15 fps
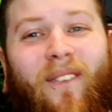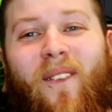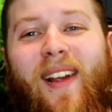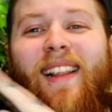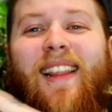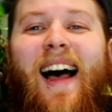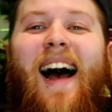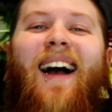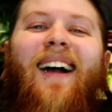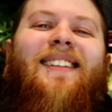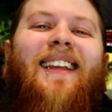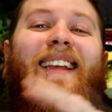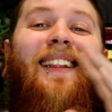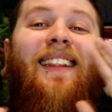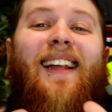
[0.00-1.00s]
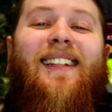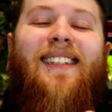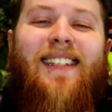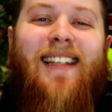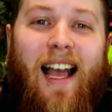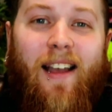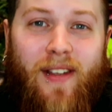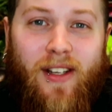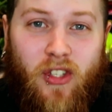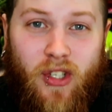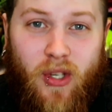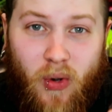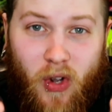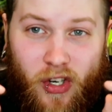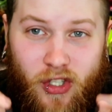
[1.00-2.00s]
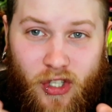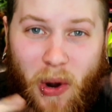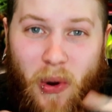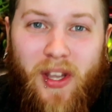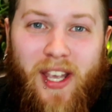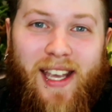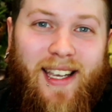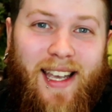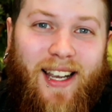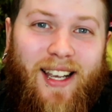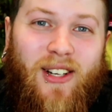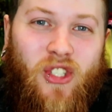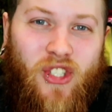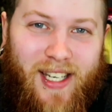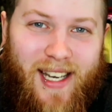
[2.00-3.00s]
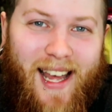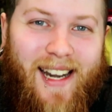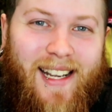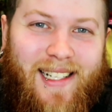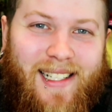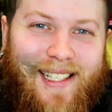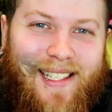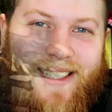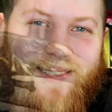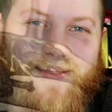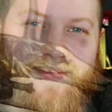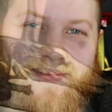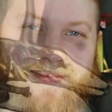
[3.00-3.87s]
relax, and let's dive into gecko genetics.